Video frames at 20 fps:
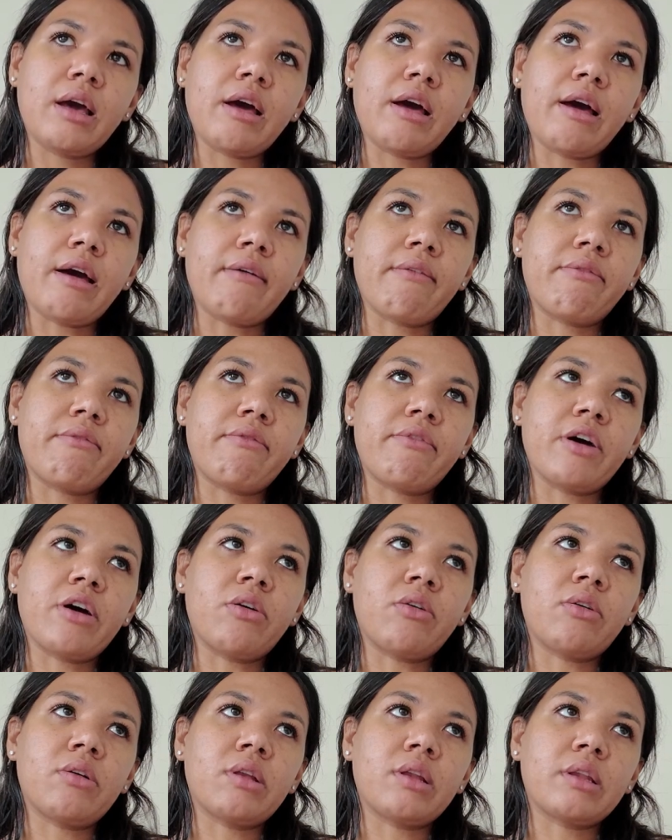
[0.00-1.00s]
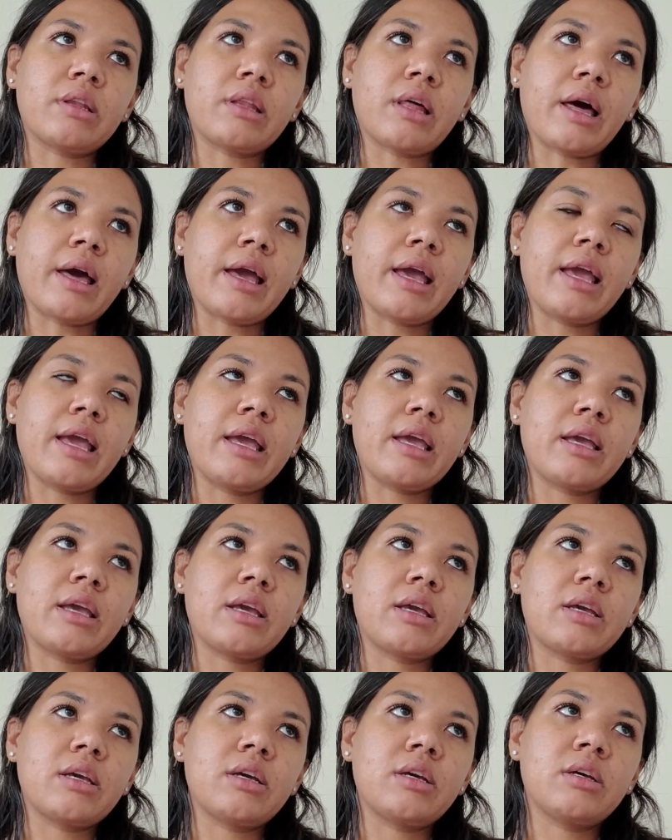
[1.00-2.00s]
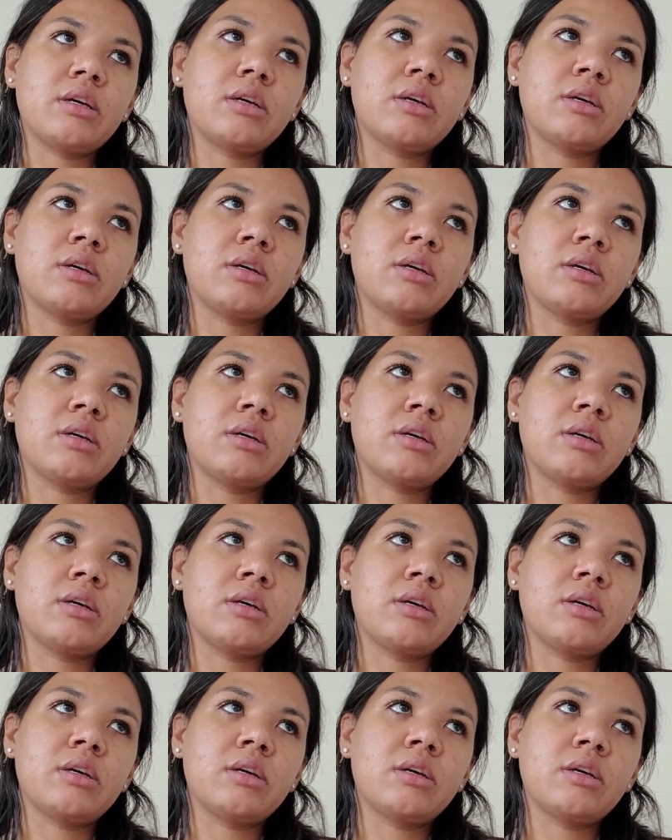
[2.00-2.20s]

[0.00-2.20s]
I felt like